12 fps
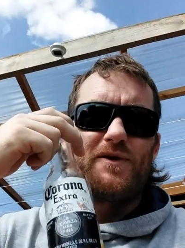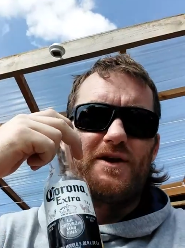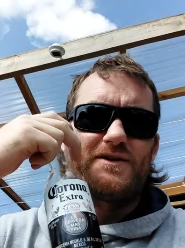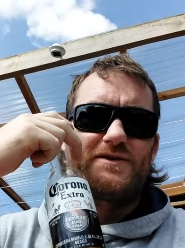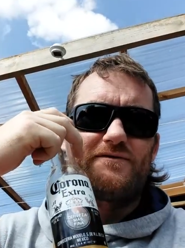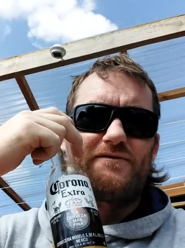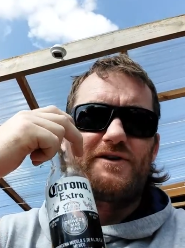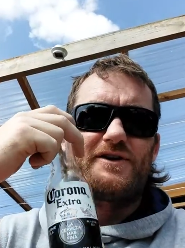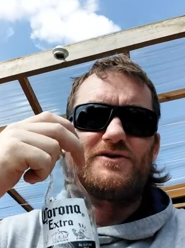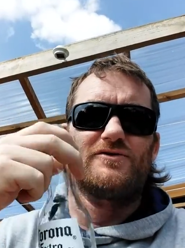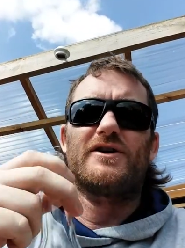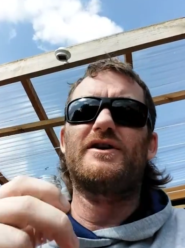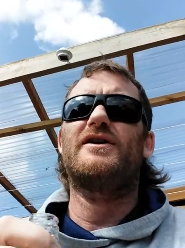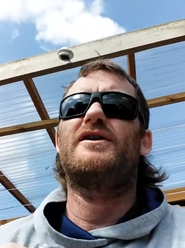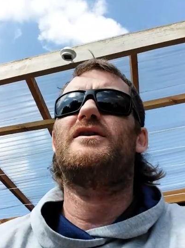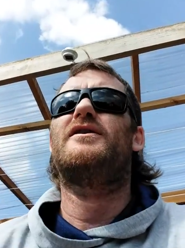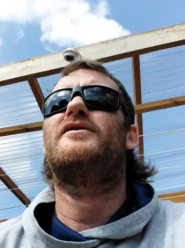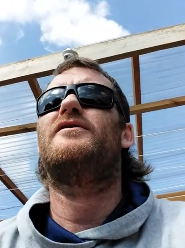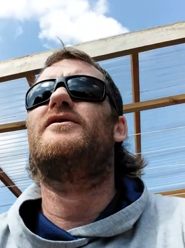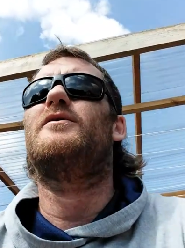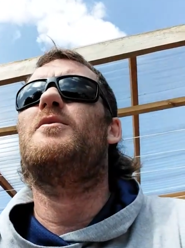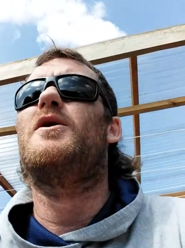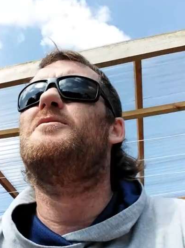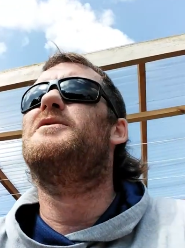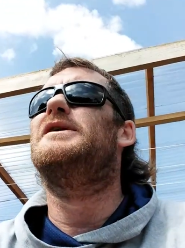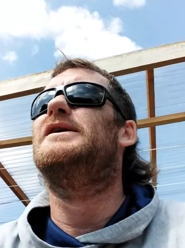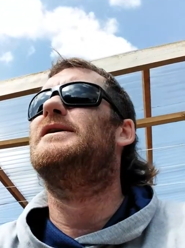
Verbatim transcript: That's a fitting drink for the moment